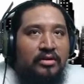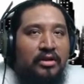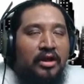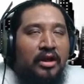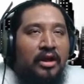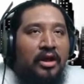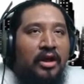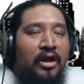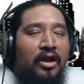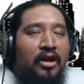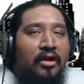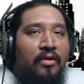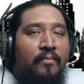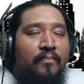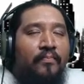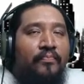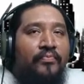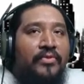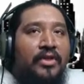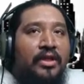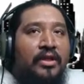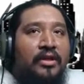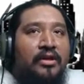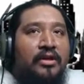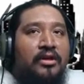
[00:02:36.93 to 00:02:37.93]
So
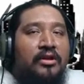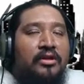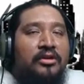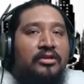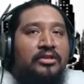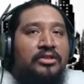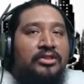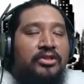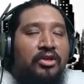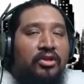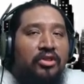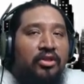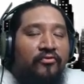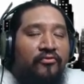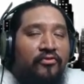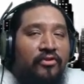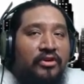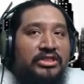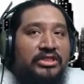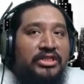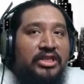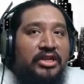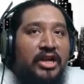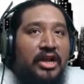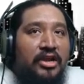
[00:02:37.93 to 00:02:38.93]
the
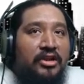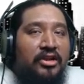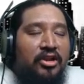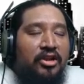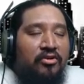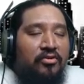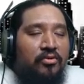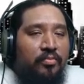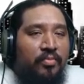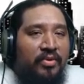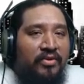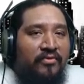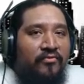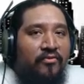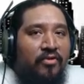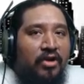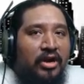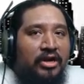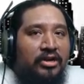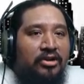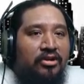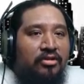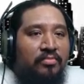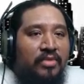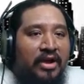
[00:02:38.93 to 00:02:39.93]
first thing I do before
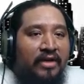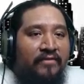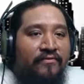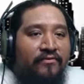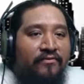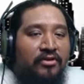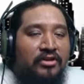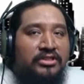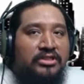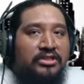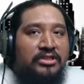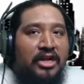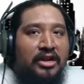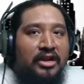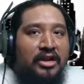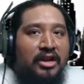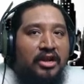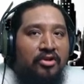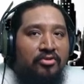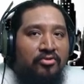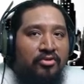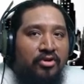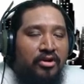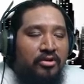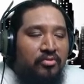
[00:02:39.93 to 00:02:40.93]
I do my first
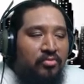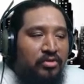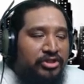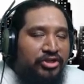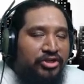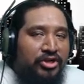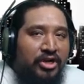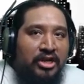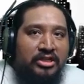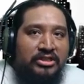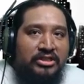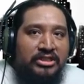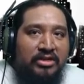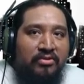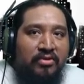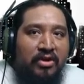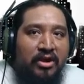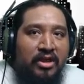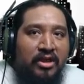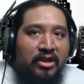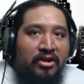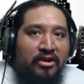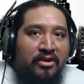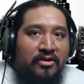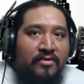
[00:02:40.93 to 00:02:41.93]
900, which you're going to see
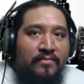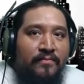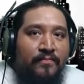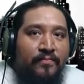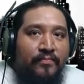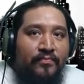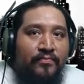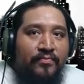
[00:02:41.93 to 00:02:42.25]
right here,